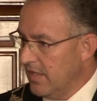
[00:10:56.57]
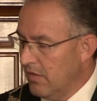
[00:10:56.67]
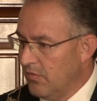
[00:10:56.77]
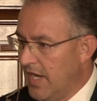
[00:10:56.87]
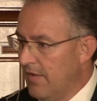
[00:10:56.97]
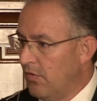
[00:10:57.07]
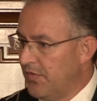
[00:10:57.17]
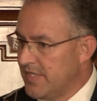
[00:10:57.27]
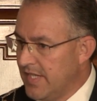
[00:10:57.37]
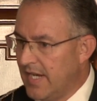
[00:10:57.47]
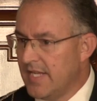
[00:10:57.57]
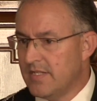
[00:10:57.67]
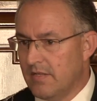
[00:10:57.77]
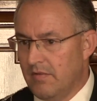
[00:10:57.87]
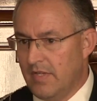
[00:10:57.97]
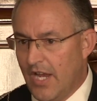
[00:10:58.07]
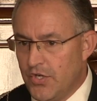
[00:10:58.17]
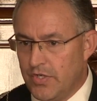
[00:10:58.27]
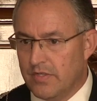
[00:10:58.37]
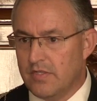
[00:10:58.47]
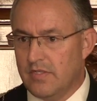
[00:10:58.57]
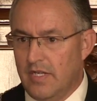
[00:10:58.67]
on the level of the cities, and nations,